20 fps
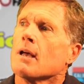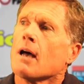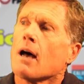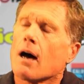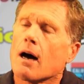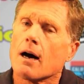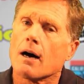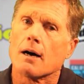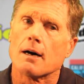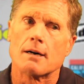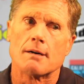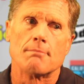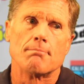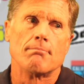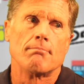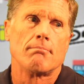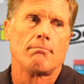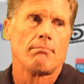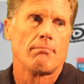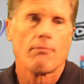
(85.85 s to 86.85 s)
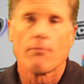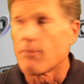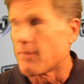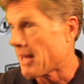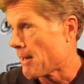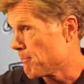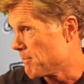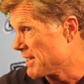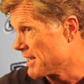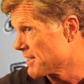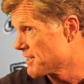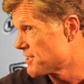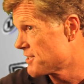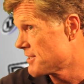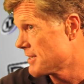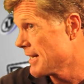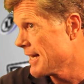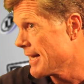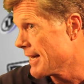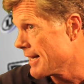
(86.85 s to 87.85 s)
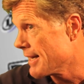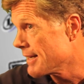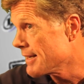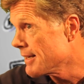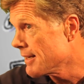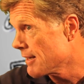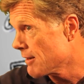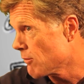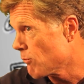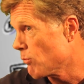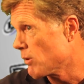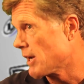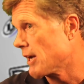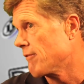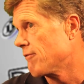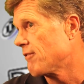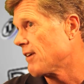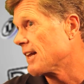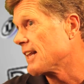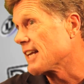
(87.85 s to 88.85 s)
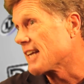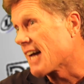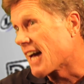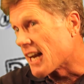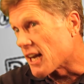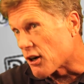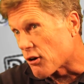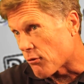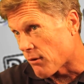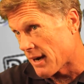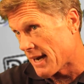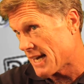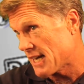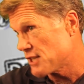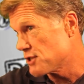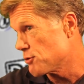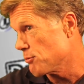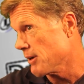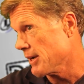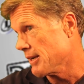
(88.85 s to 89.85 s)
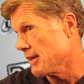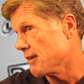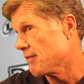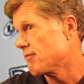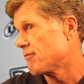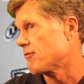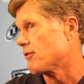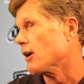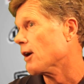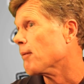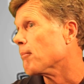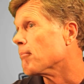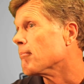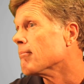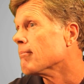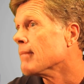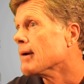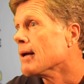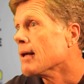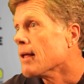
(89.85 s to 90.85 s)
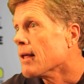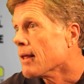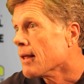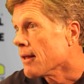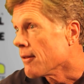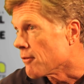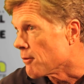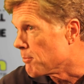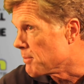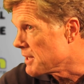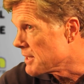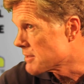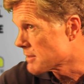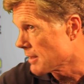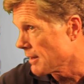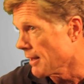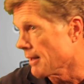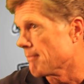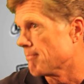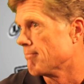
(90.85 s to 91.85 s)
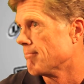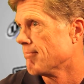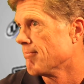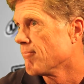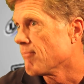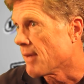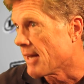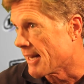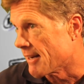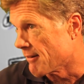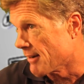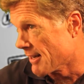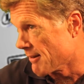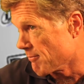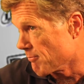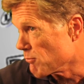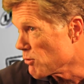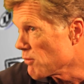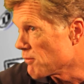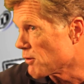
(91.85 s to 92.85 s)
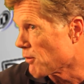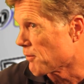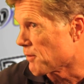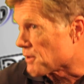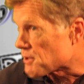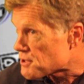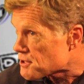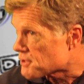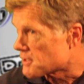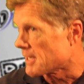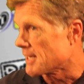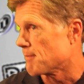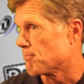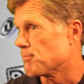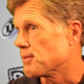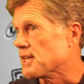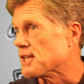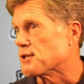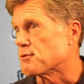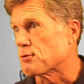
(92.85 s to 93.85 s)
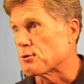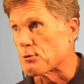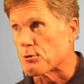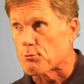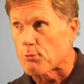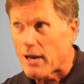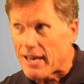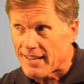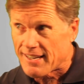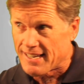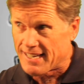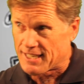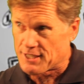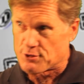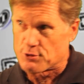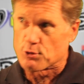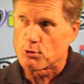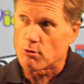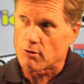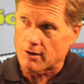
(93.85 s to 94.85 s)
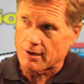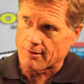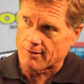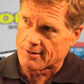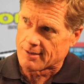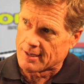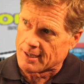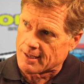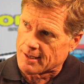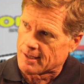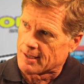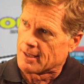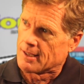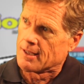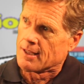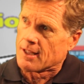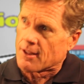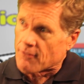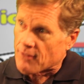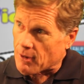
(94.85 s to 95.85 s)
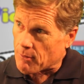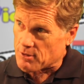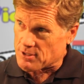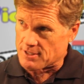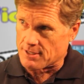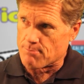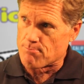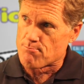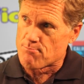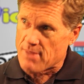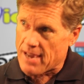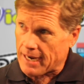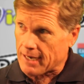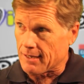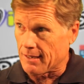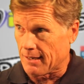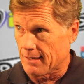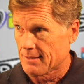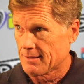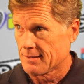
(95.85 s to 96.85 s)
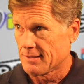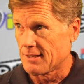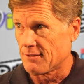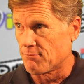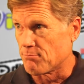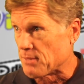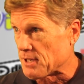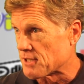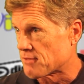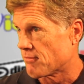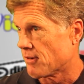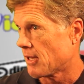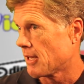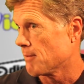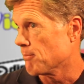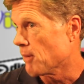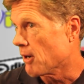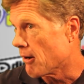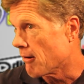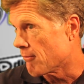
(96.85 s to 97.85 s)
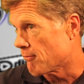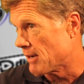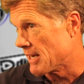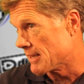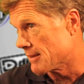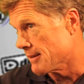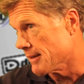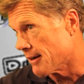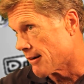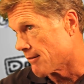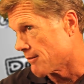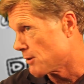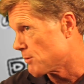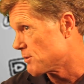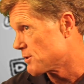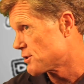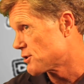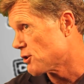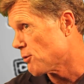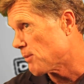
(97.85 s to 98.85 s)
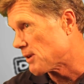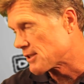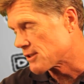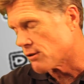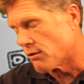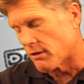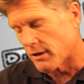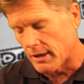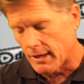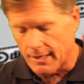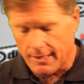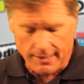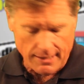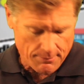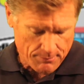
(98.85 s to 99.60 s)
That being said, when I finally kind of graduated from the Beach Club and moved over to State Beach, which was right next door, that was the mecca of beach volleyball, right there. There was so much going on.